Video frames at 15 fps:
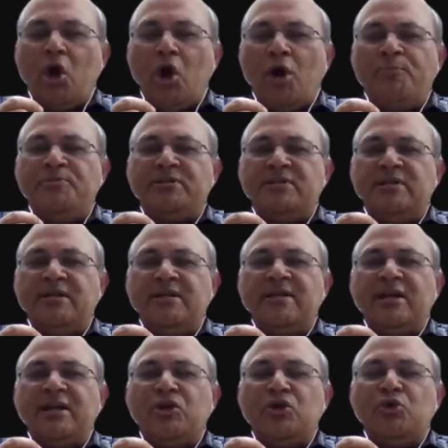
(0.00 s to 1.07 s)
obstinate
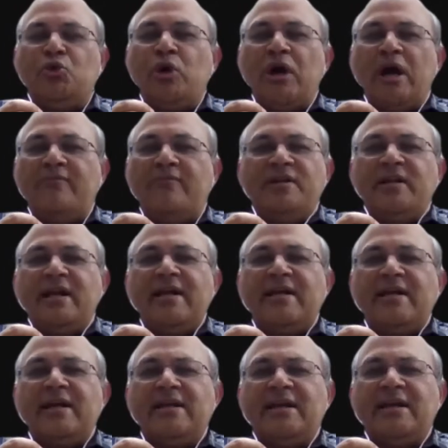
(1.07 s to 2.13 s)
that you have the
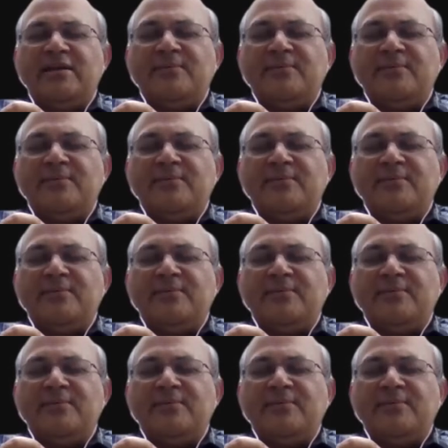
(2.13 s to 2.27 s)
right idea.